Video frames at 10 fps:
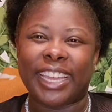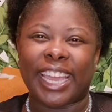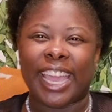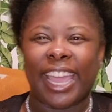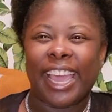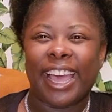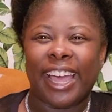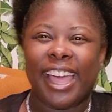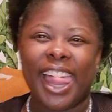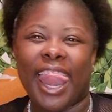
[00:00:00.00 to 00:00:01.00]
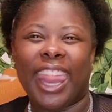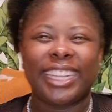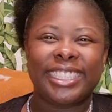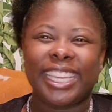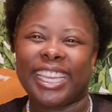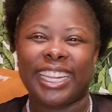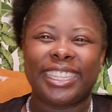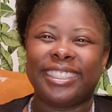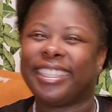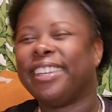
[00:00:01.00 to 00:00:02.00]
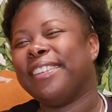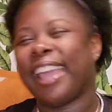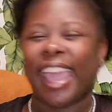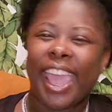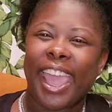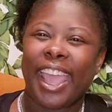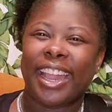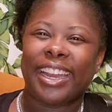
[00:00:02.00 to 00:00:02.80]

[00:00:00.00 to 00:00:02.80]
it. Let's get into it.